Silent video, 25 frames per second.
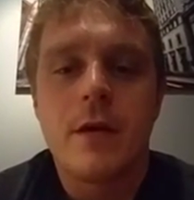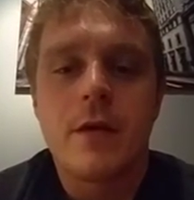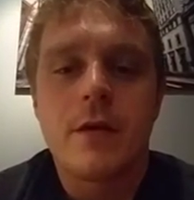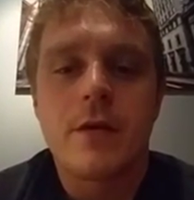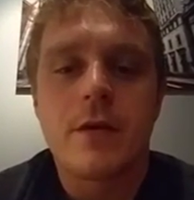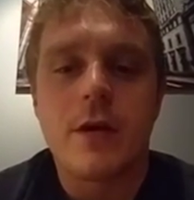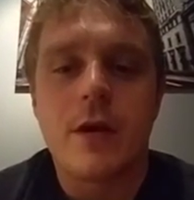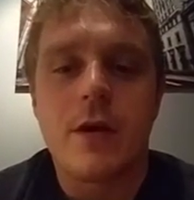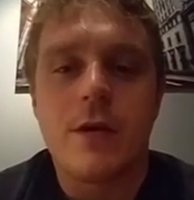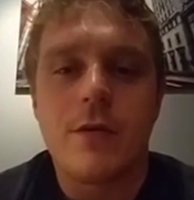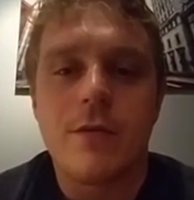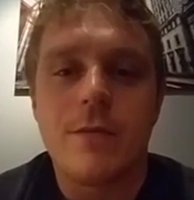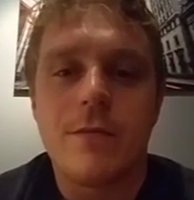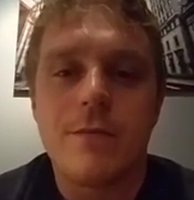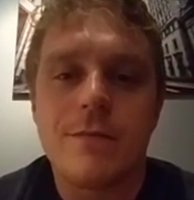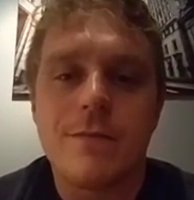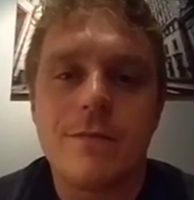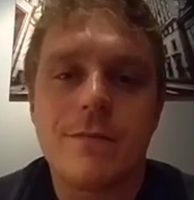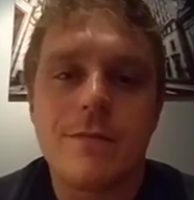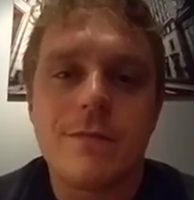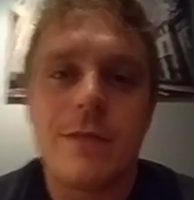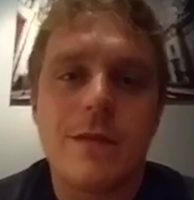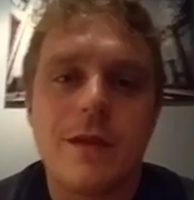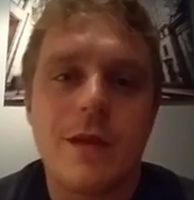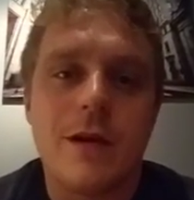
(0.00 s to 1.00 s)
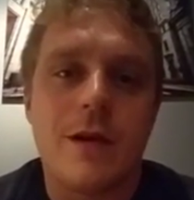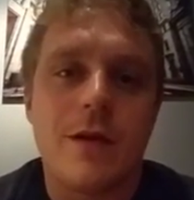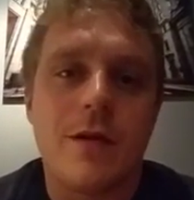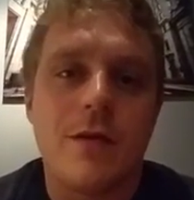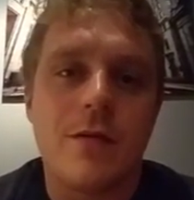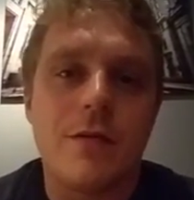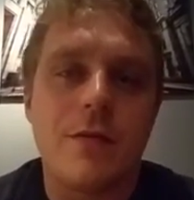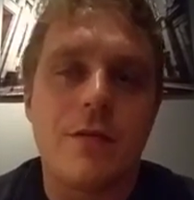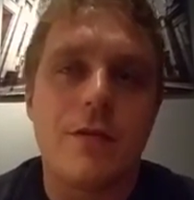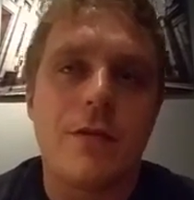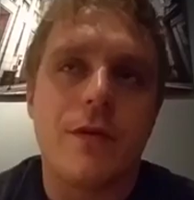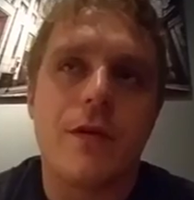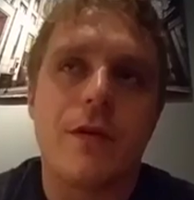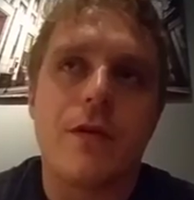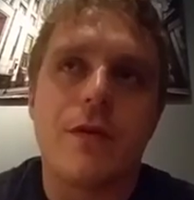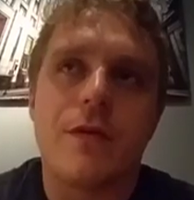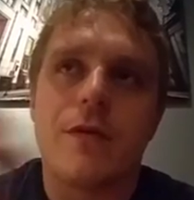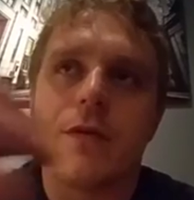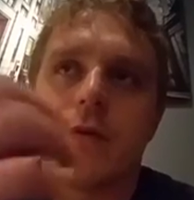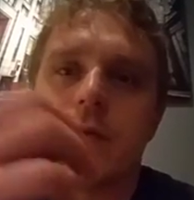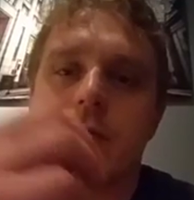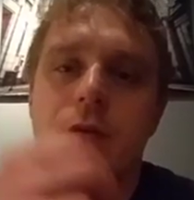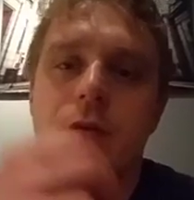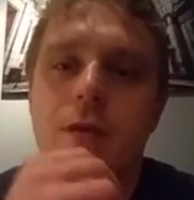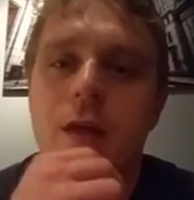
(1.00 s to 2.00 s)
So,
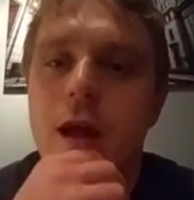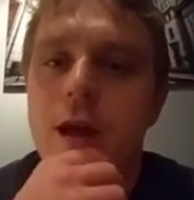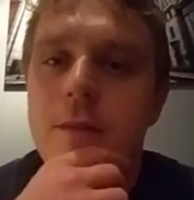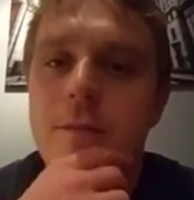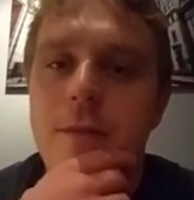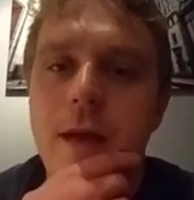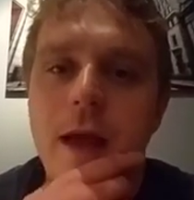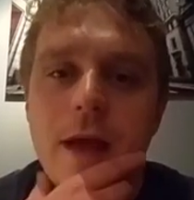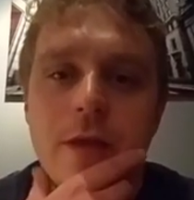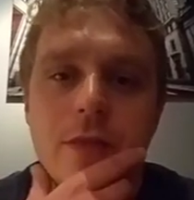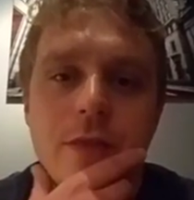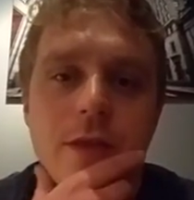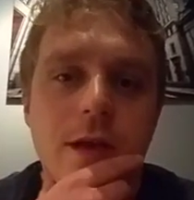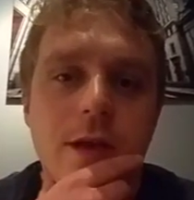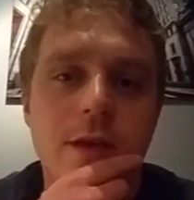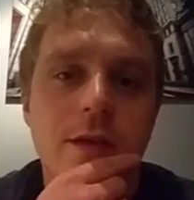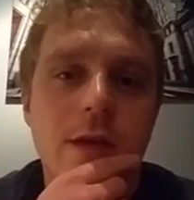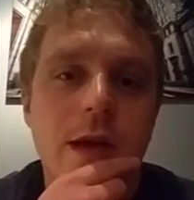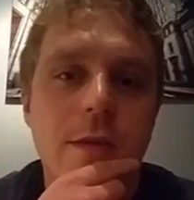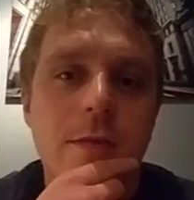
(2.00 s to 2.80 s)
there's a lot of bad things